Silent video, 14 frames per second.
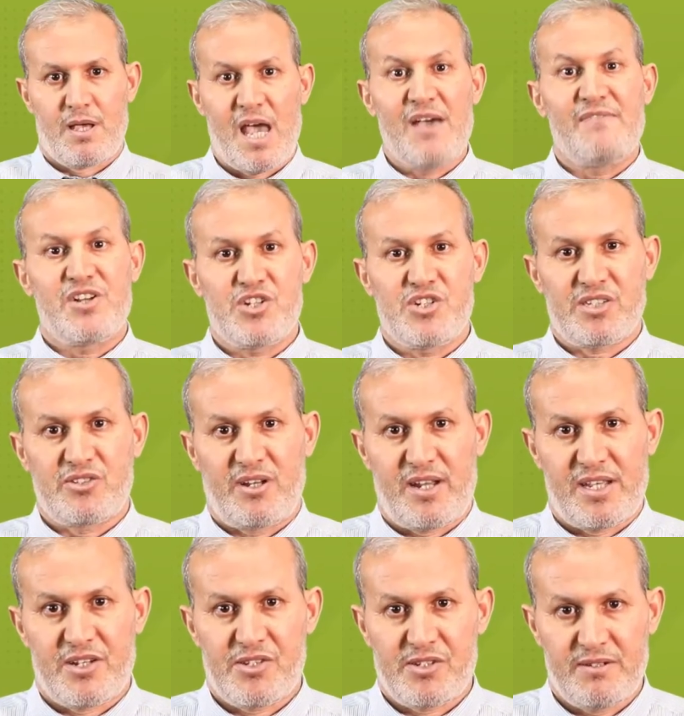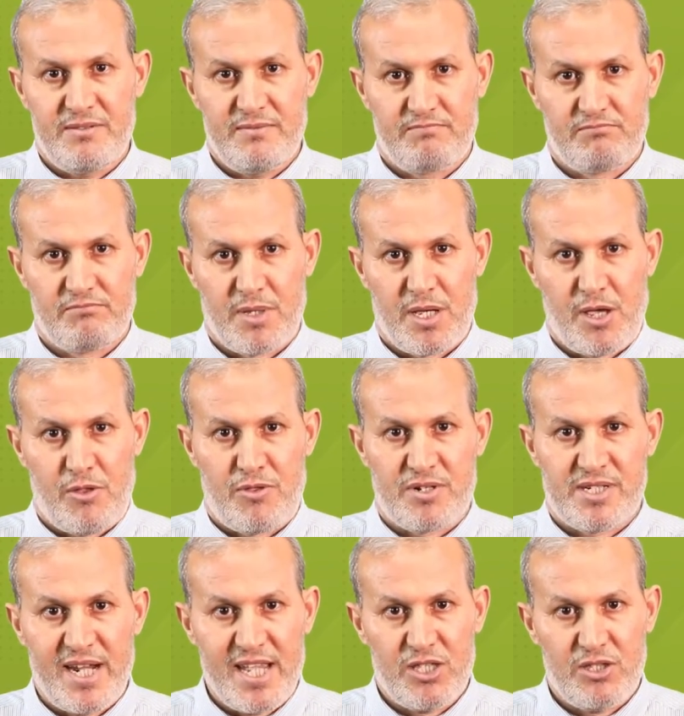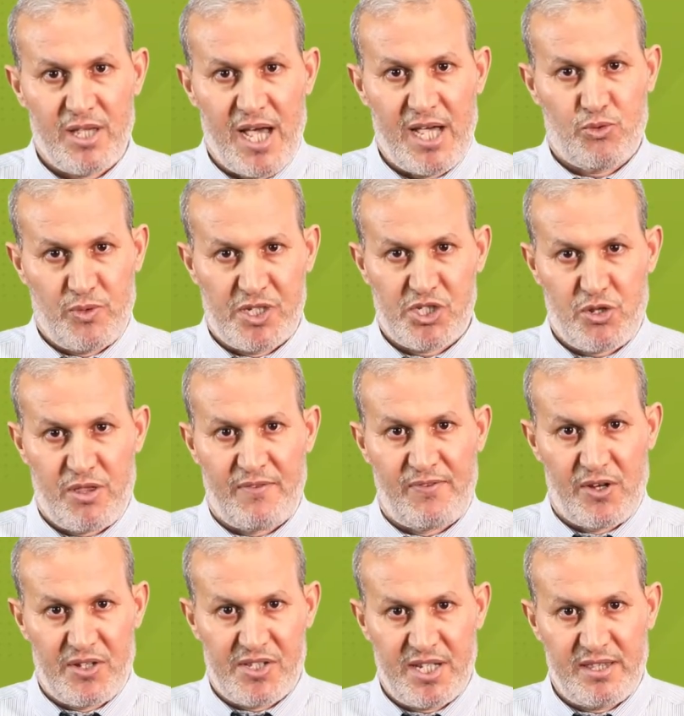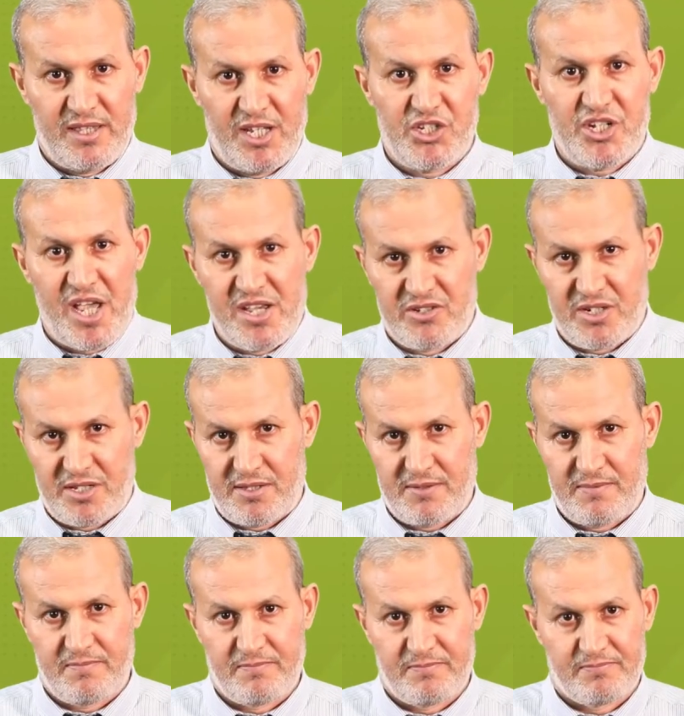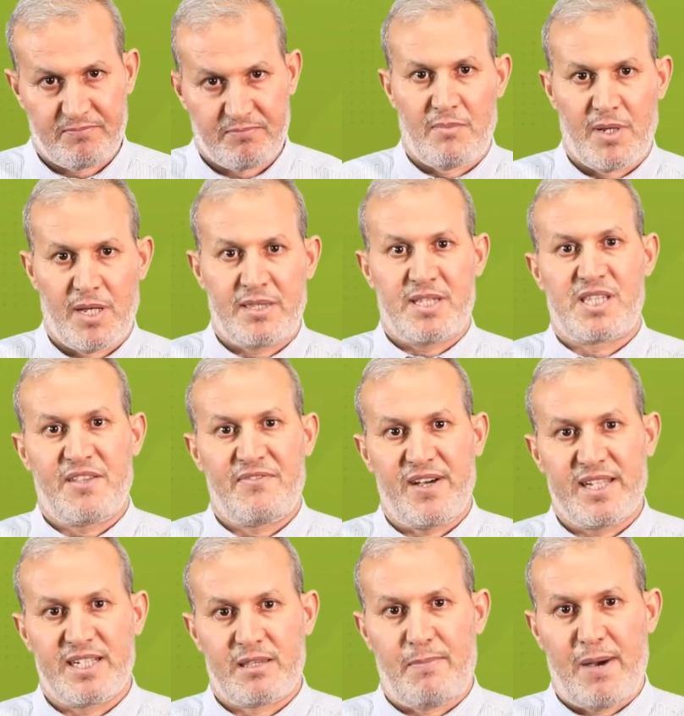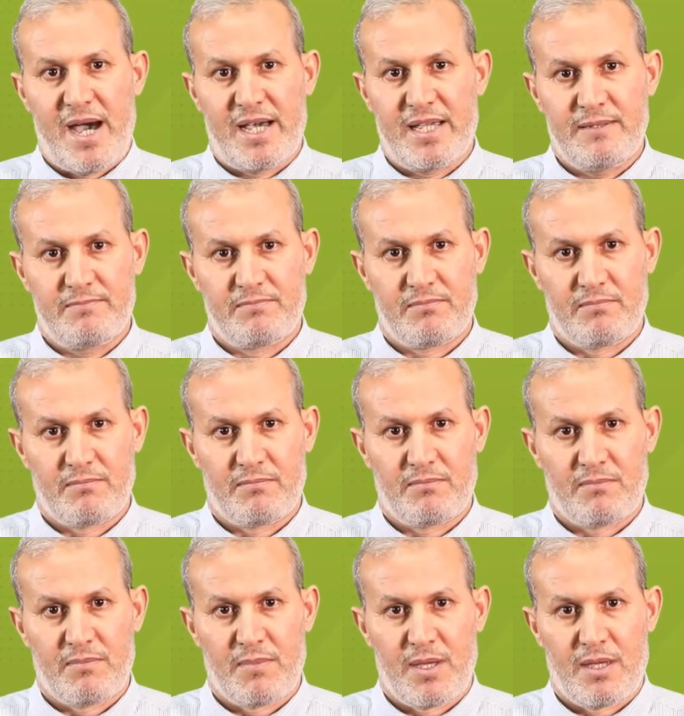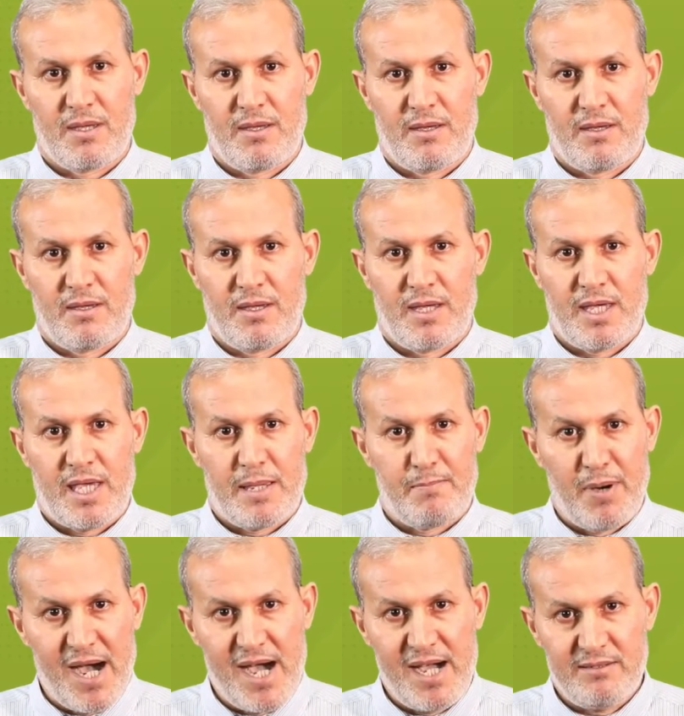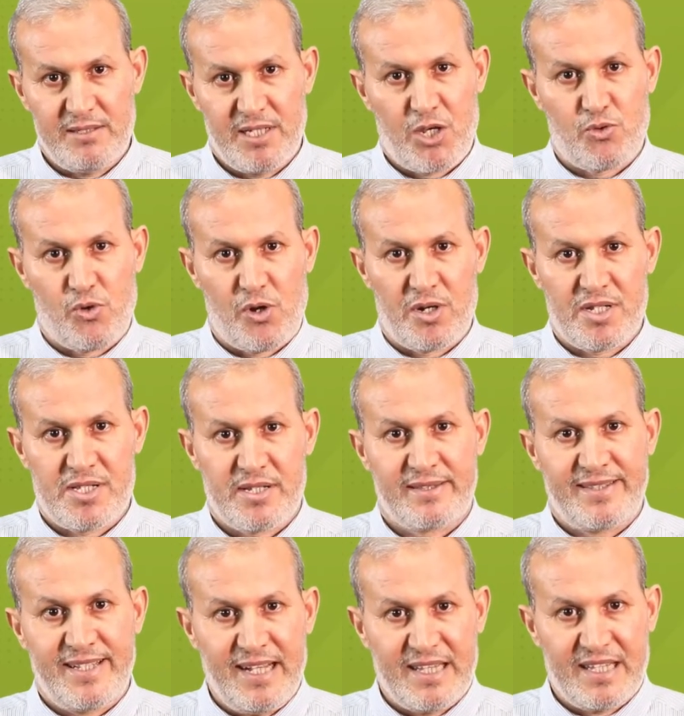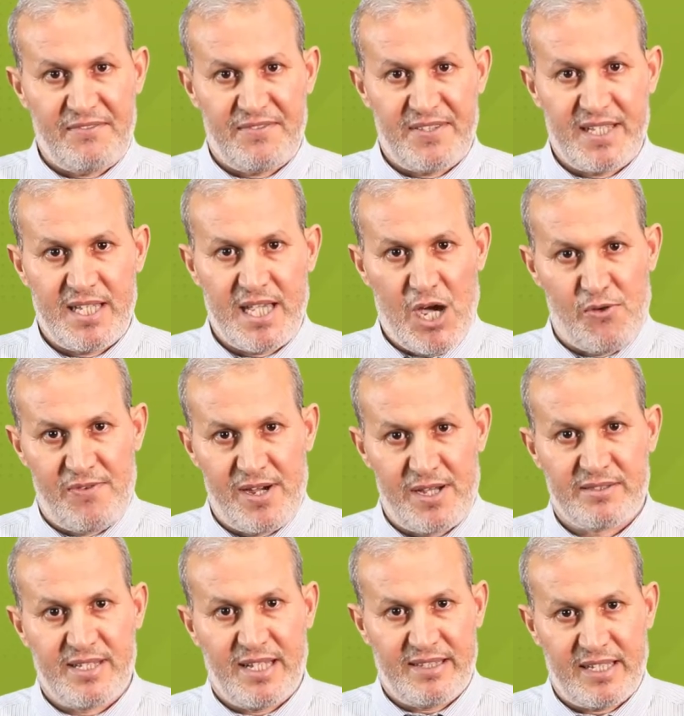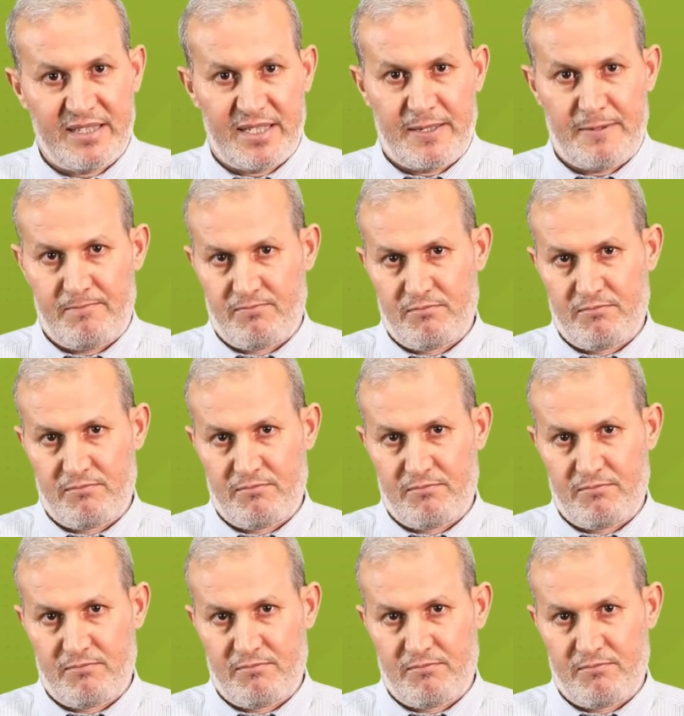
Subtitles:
Average acceleration is the rate at which the velocity changes. It is defined by a bar equals delta v over delta t.